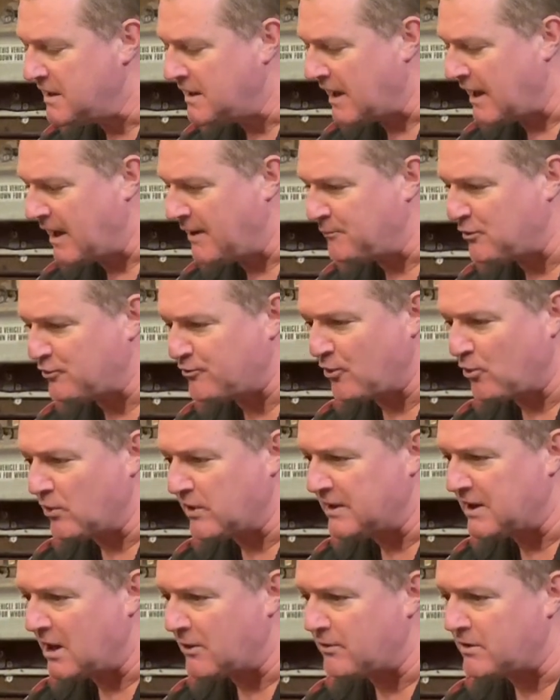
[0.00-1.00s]
and before you
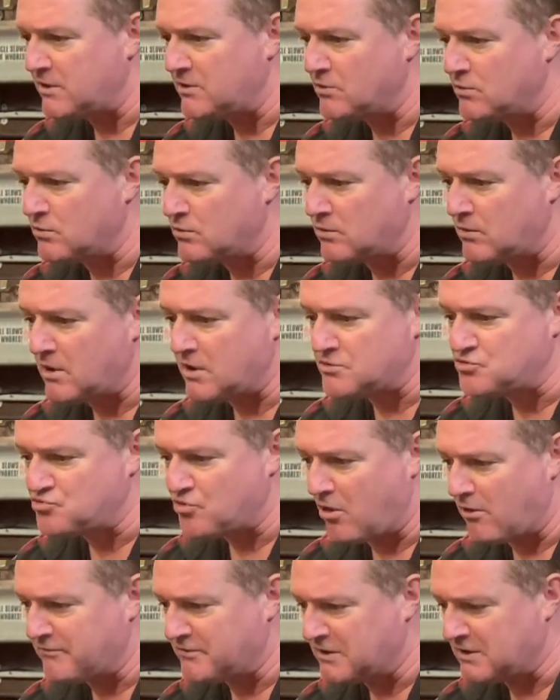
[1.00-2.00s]
know it, you're
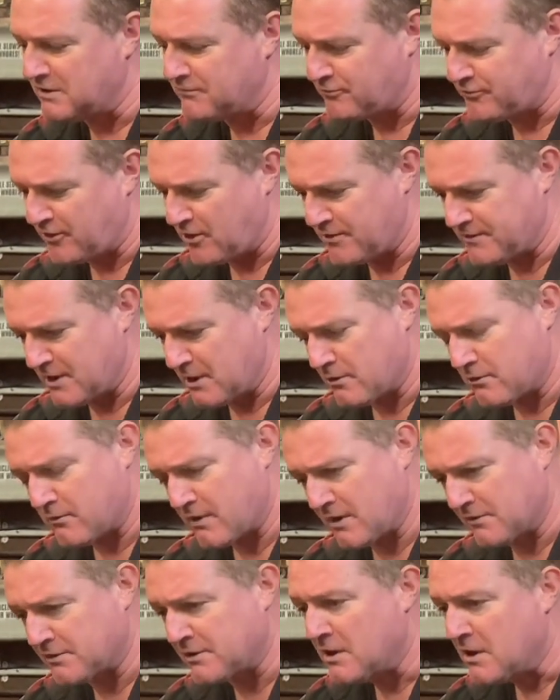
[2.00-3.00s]
driving an inferno
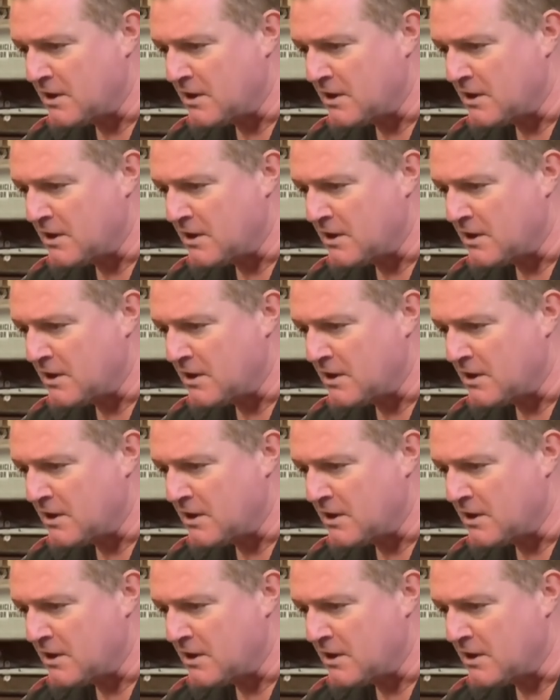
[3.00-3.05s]
around.